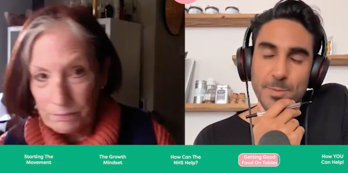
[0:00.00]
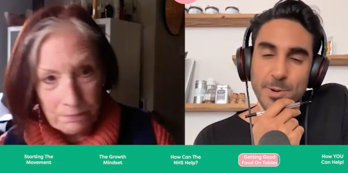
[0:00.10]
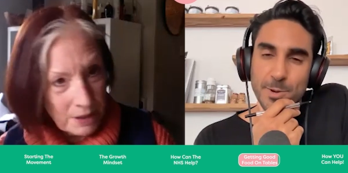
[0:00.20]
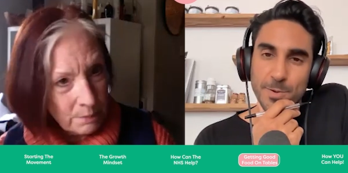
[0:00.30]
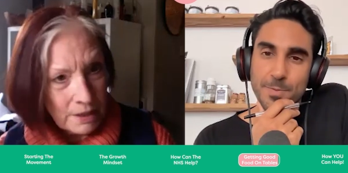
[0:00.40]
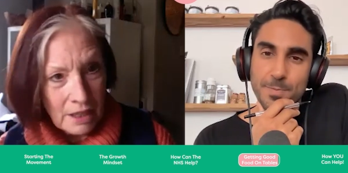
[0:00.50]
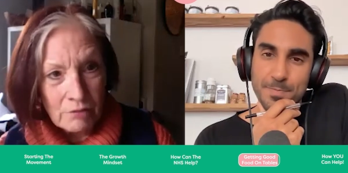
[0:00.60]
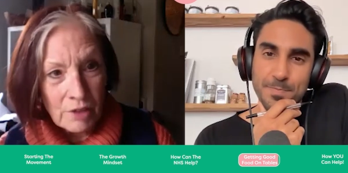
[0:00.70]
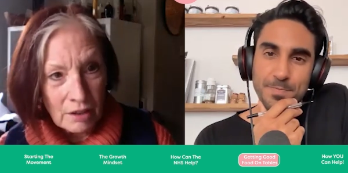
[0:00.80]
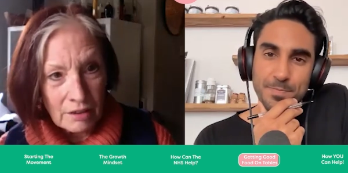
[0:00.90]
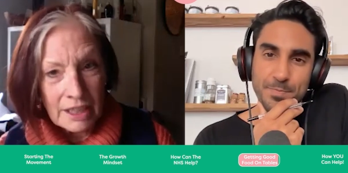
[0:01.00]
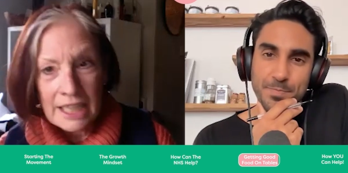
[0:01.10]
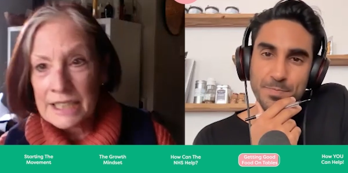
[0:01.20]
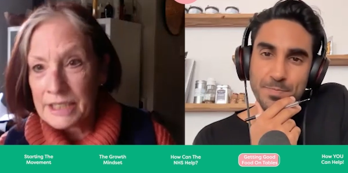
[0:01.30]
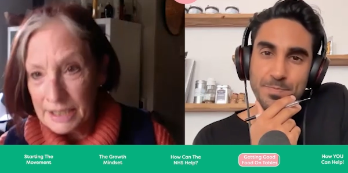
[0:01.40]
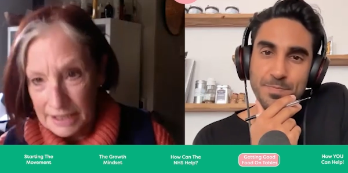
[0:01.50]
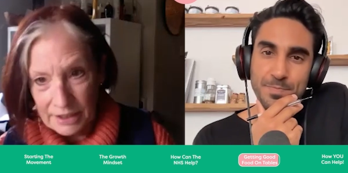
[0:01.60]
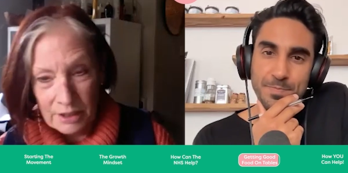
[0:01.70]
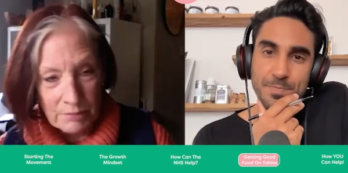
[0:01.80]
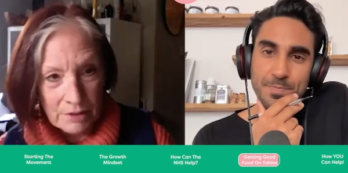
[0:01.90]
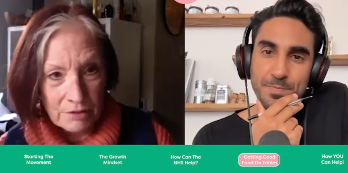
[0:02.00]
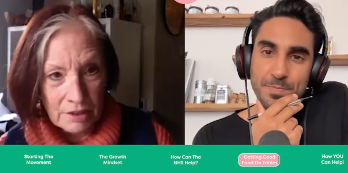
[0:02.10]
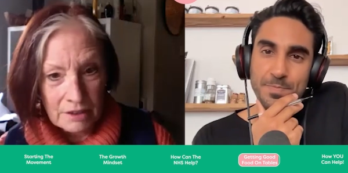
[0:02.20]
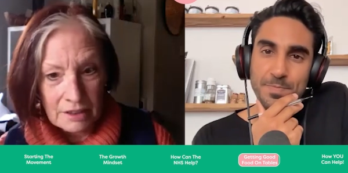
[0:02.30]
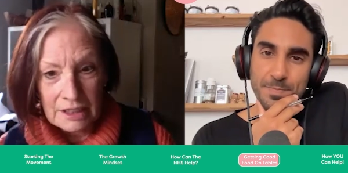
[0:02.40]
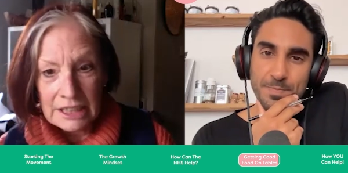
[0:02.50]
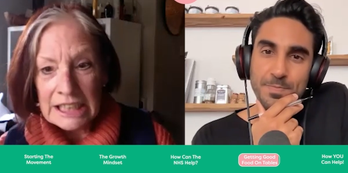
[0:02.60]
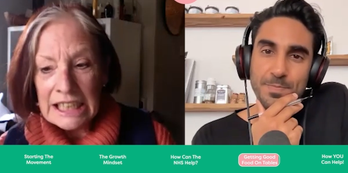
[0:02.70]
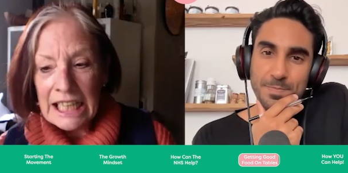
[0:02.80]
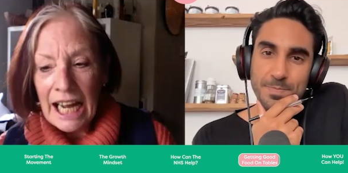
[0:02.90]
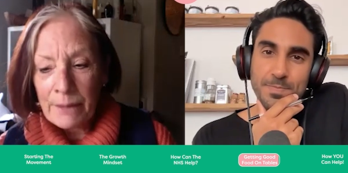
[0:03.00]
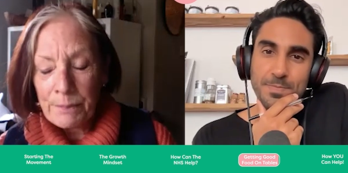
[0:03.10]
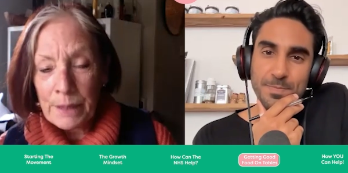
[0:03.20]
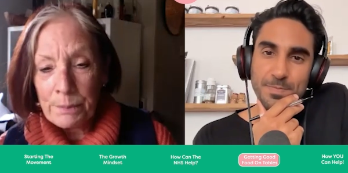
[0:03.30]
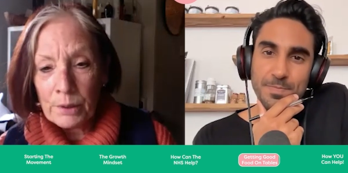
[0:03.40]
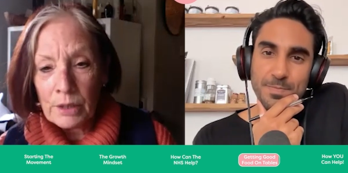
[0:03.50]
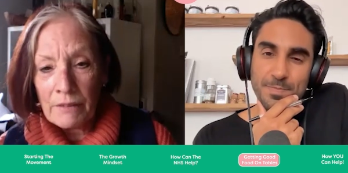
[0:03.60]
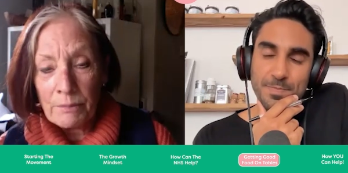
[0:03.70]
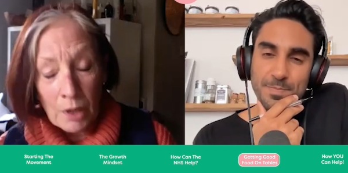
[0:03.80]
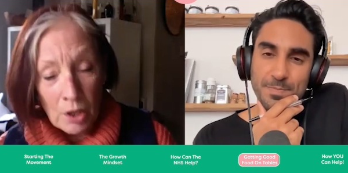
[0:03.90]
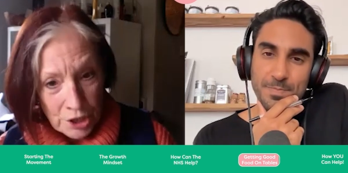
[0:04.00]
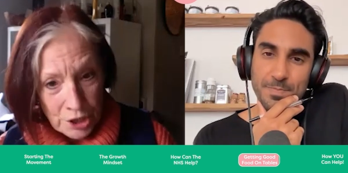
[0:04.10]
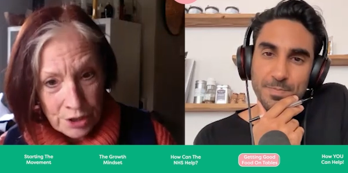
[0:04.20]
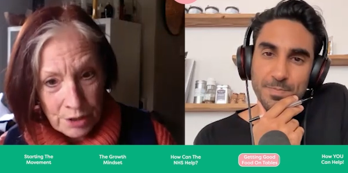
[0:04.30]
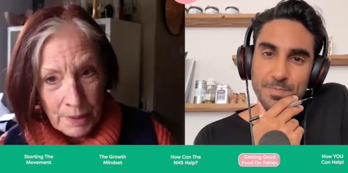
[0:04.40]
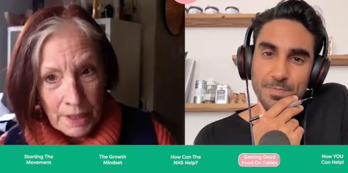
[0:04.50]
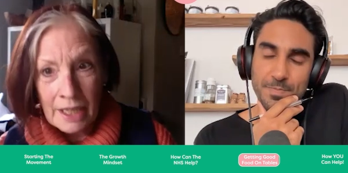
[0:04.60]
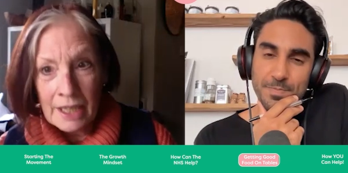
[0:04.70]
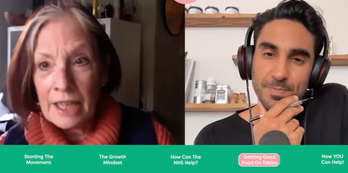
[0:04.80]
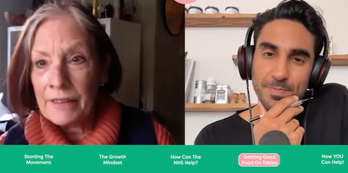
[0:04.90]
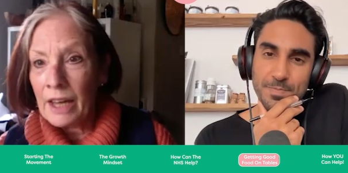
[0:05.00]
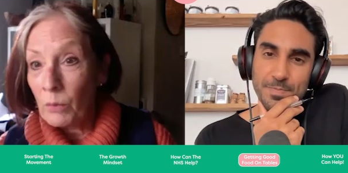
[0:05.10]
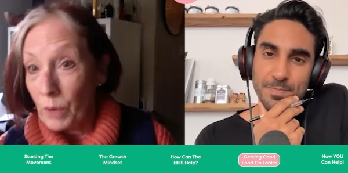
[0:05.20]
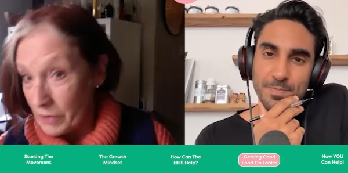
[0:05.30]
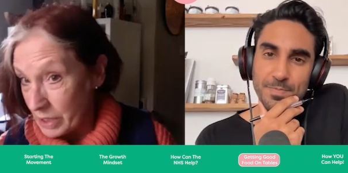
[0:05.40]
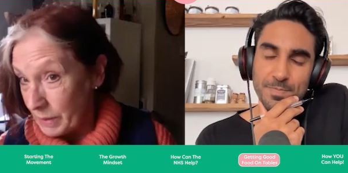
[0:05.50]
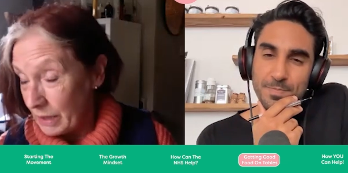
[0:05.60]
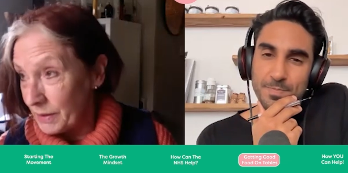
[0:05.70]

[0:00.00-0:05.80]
Speaker 1: People aren't wrong. It's the system that's wrong. And people have mortgages to pay, and they're worried about